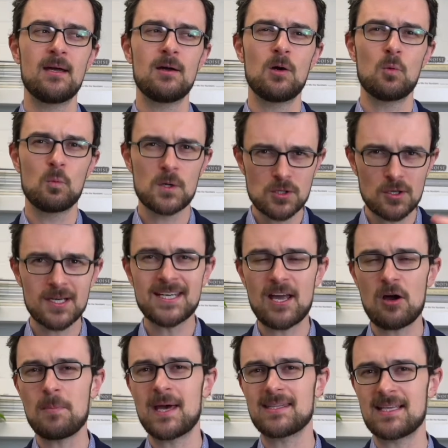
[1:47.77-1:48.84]
We're talking
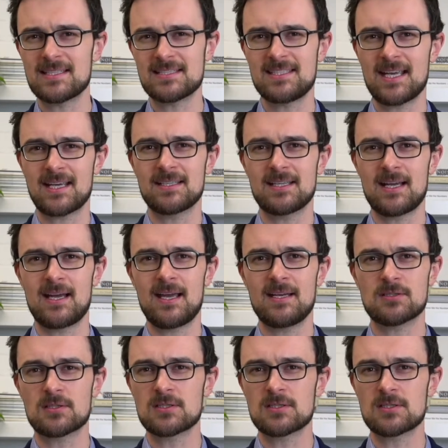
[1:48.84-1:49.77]
now about that second kind,